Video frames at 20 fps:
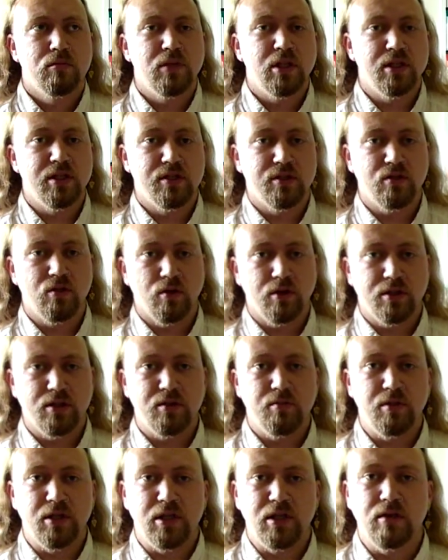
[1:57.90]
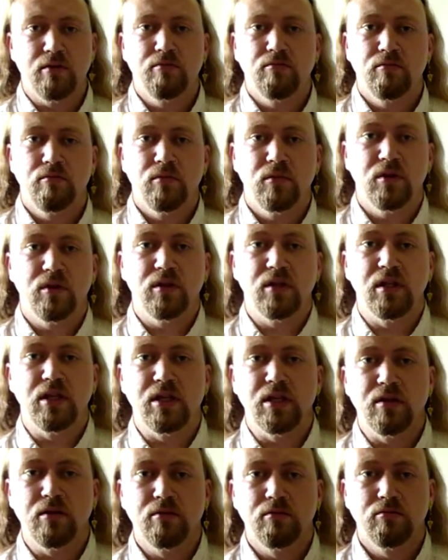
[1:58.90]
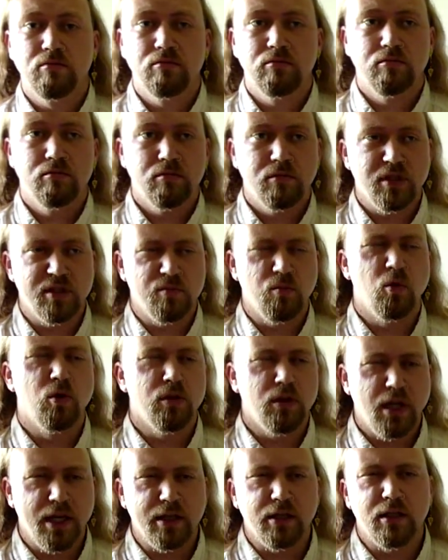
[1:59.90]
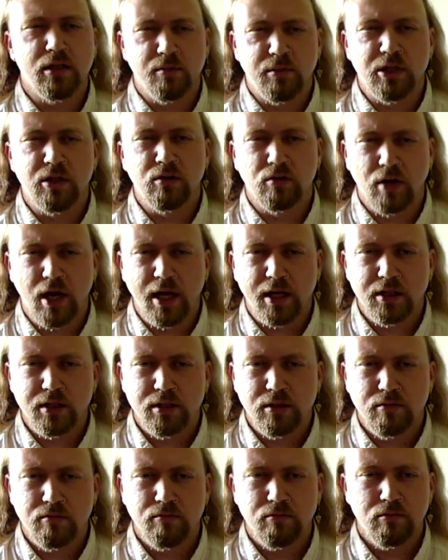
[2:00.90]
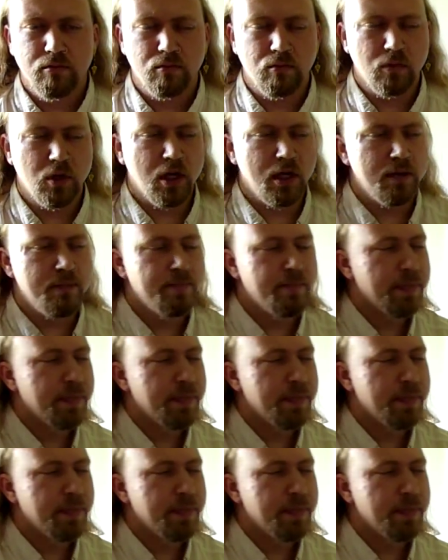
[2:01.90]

is going to be is more likely to be correct. Okay?